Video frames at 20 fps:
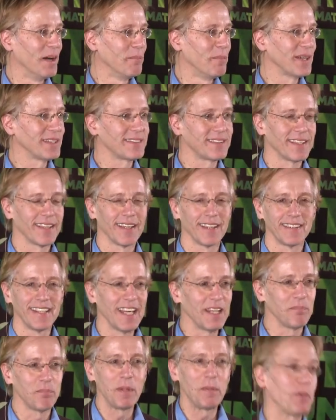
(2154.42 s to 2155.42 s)
but uh,
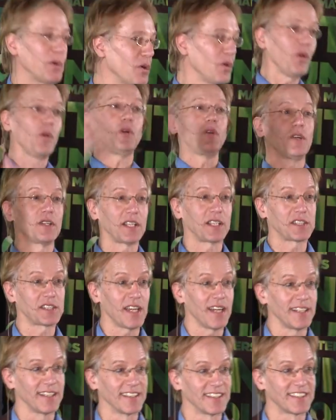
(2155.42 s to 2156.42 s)
then people all got
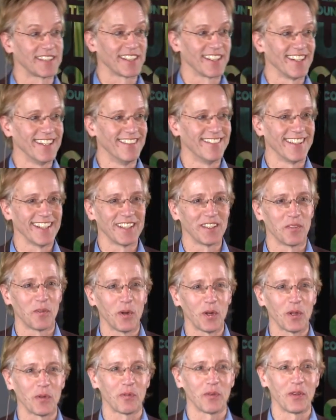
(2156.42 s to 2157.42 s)
excited, you know, and the
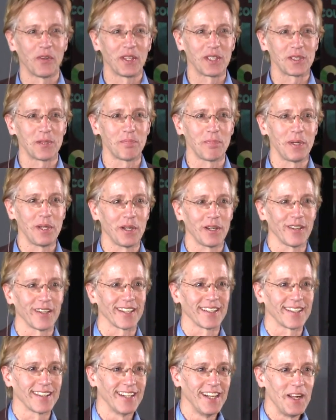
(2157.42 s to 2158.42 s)
world will disappear.
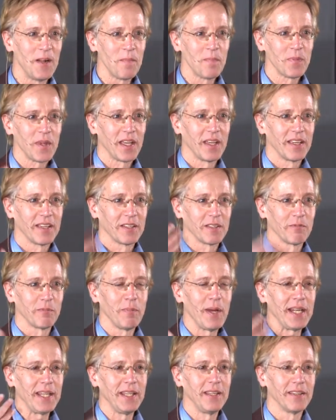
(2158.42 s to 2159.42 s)
And
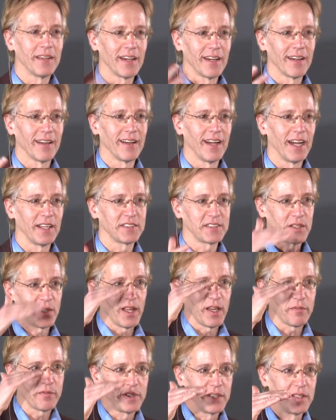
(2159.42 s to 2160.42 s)
many, uh, I still
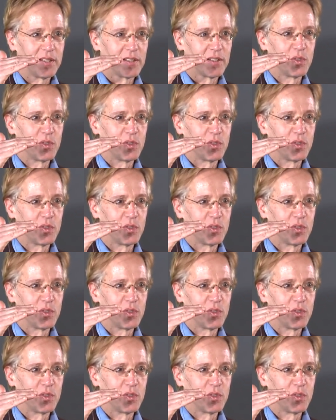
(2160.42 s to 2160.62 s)
have the uh,